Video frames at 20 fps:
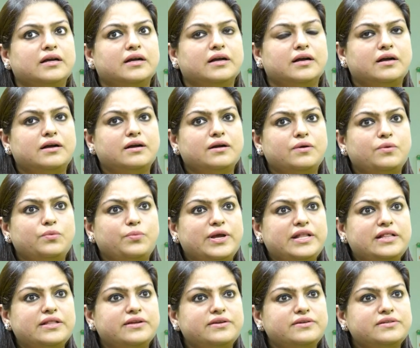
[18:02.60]

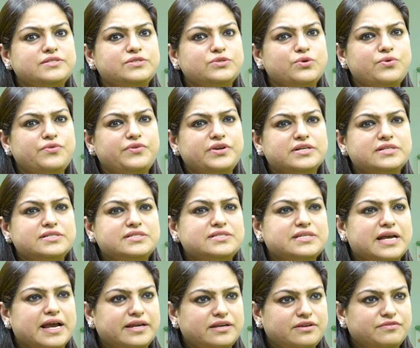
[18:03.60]
Well, there is no real
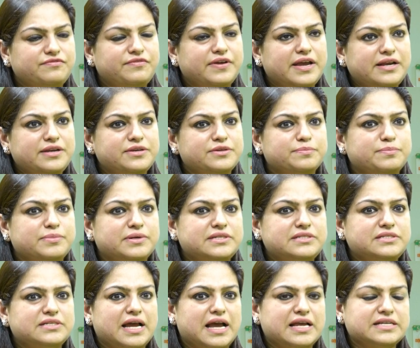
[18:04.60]
side effect,
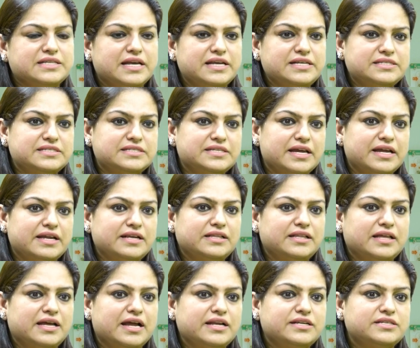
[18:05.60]
but as I said
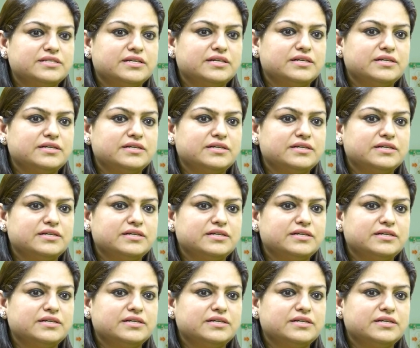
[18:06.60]
that